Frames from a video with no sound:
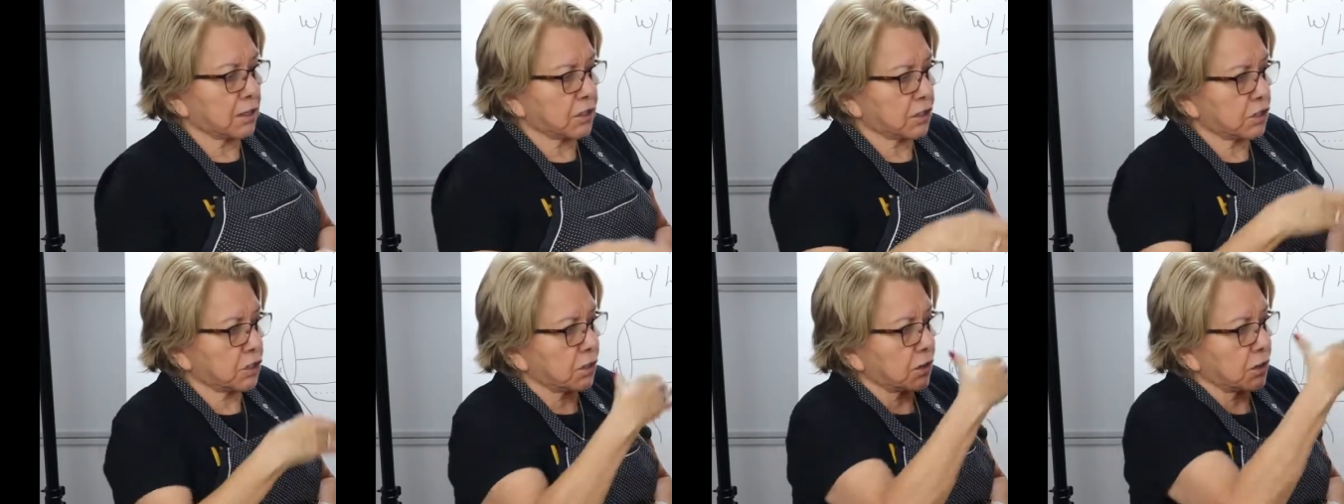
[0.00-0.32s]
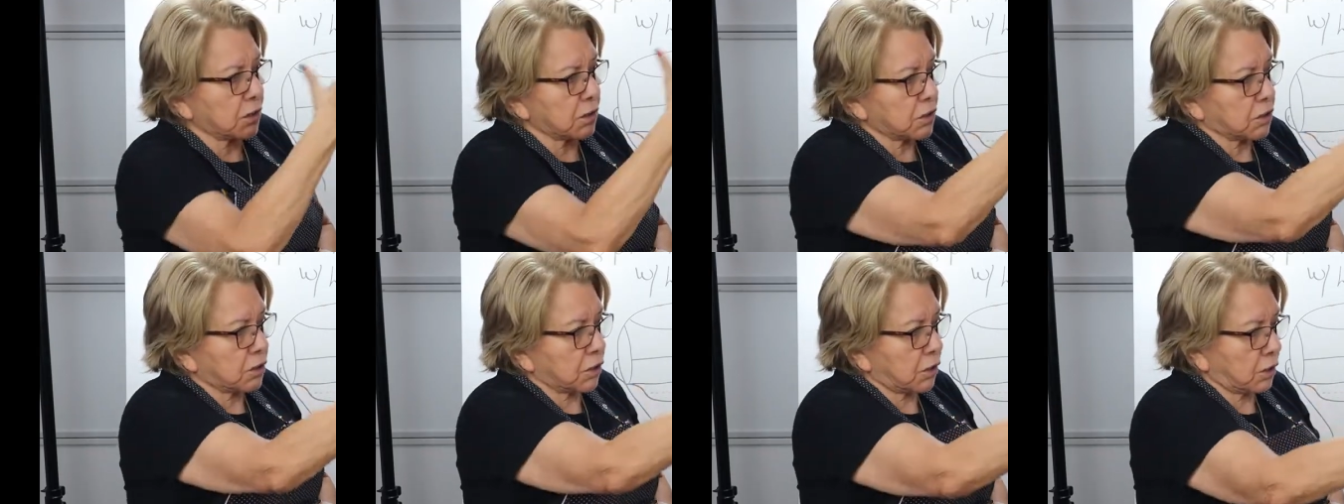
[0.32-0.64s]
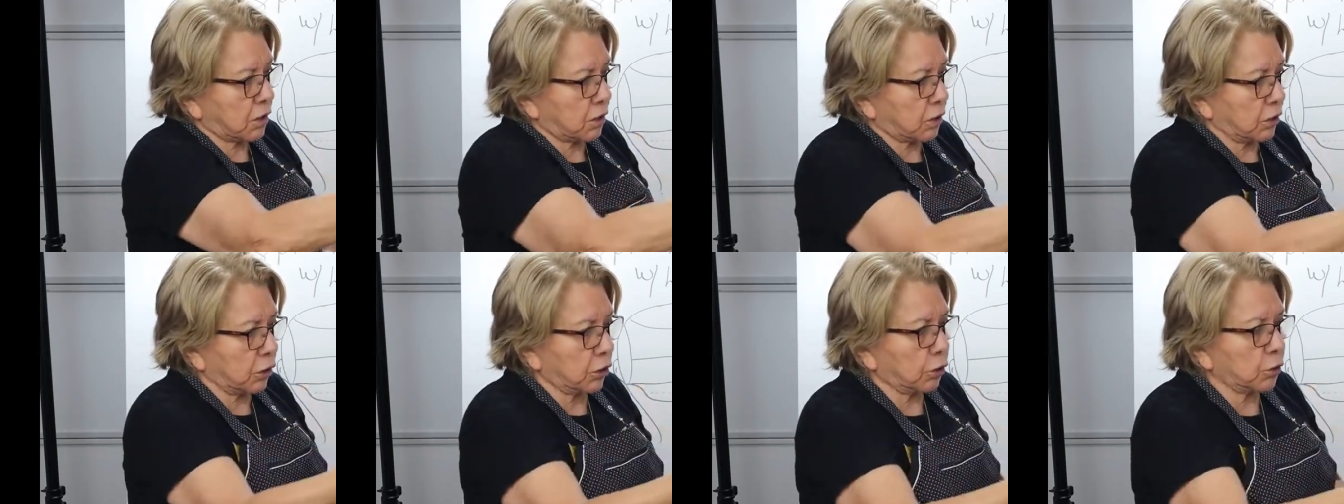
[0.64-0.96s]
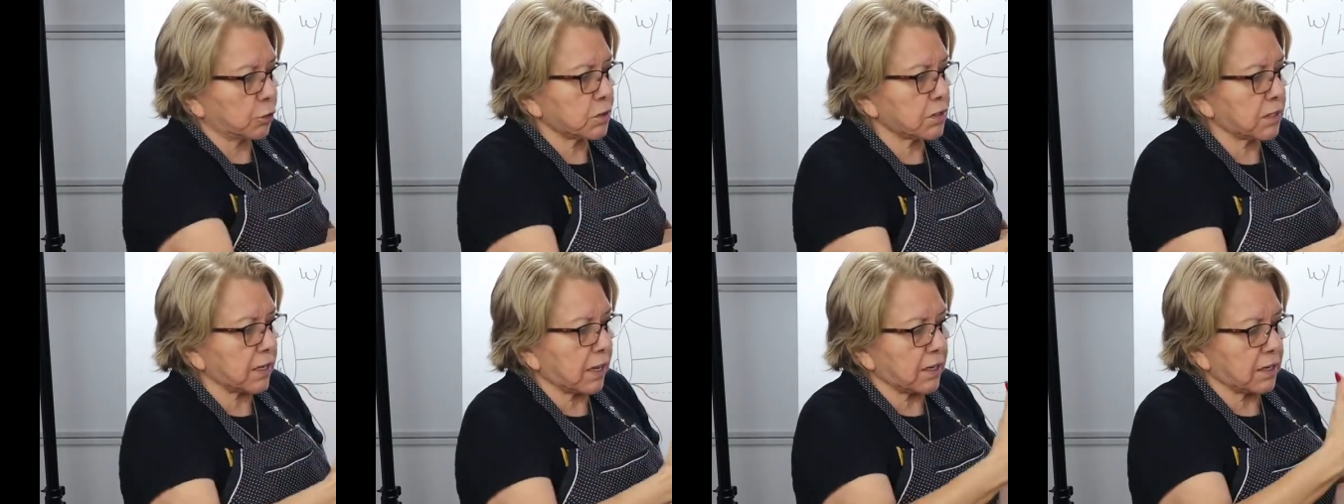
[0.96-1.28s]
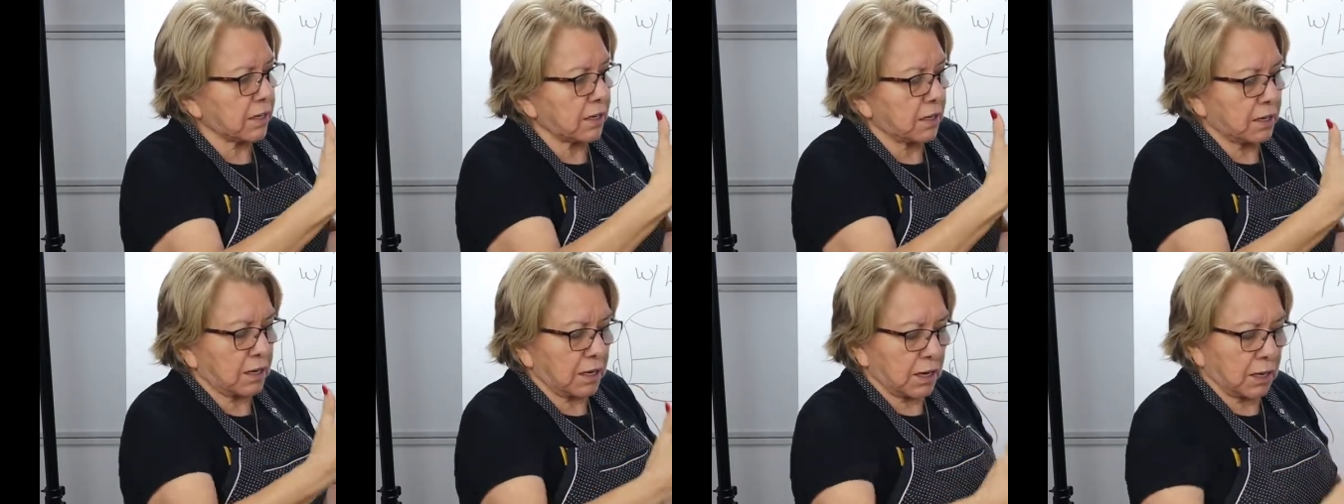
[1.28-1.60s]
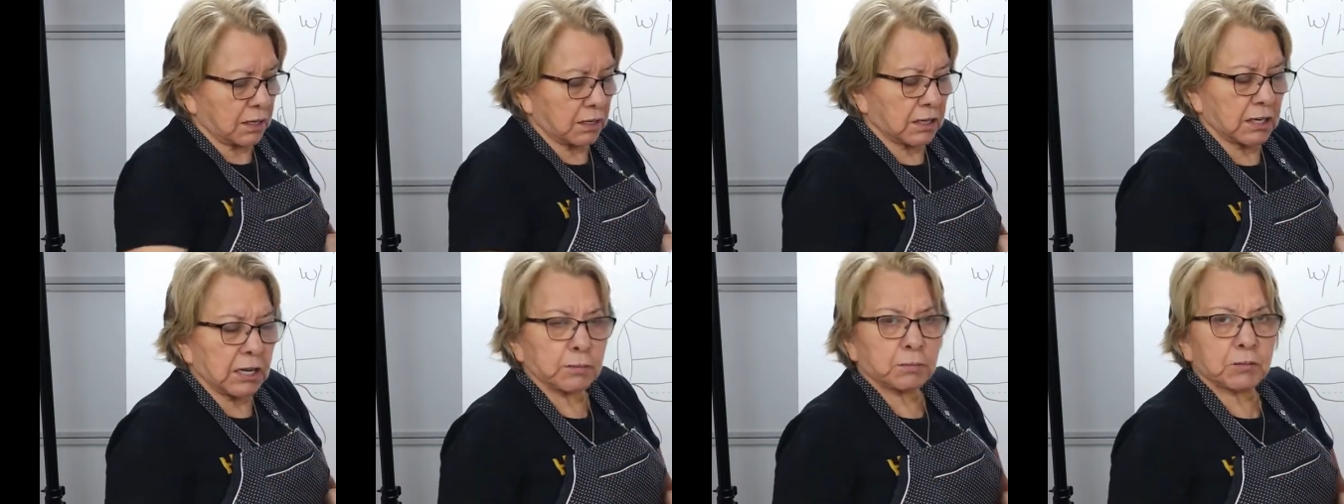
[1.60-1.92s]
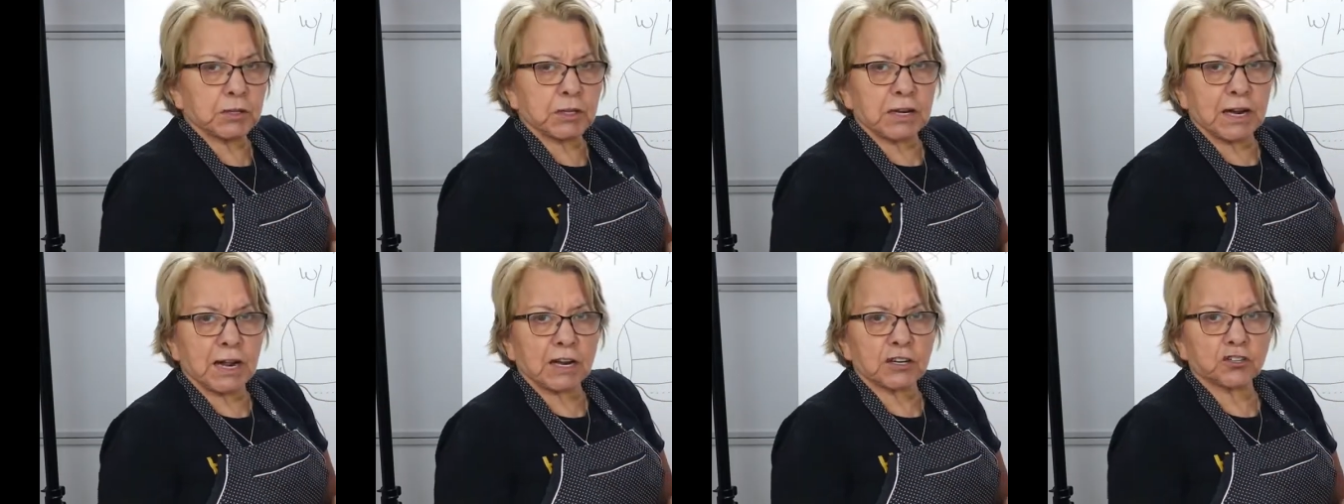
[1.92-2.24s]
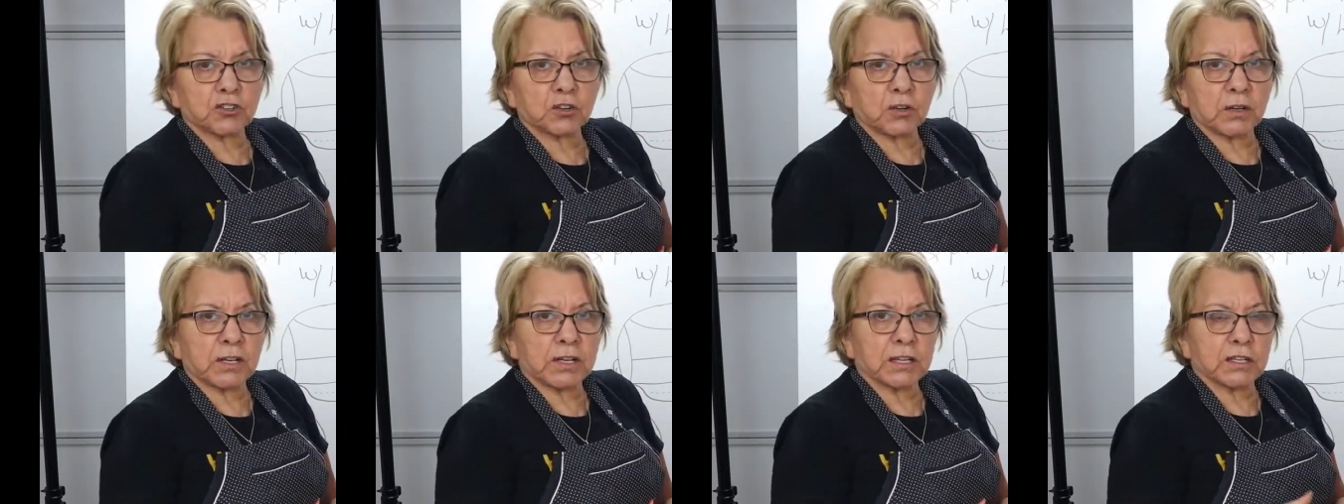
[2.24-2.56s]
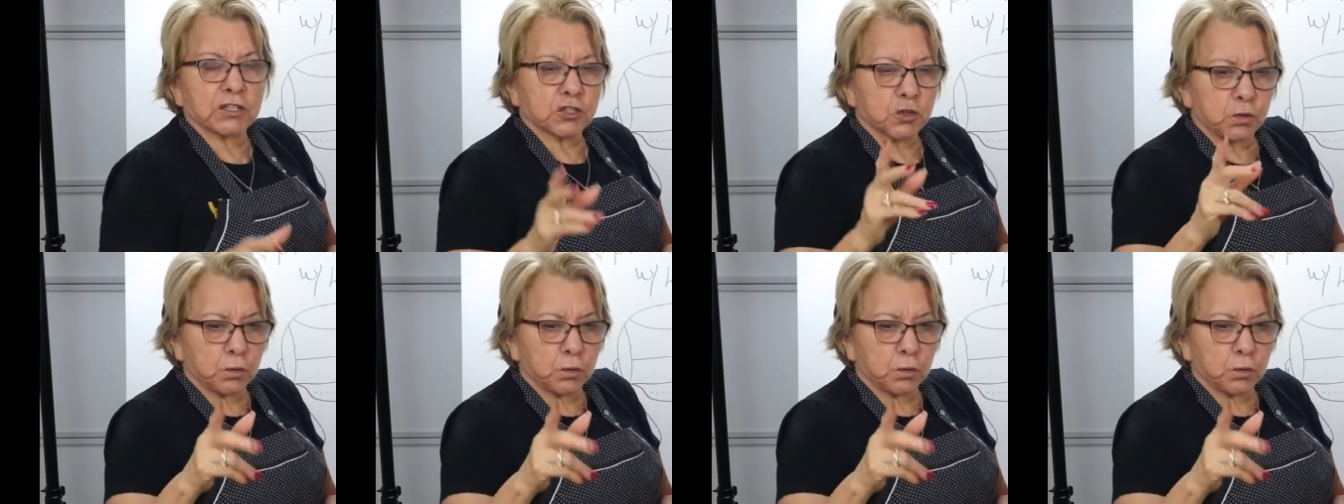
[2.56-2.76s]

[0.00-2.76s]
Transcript: to close that in and keep the natural heat.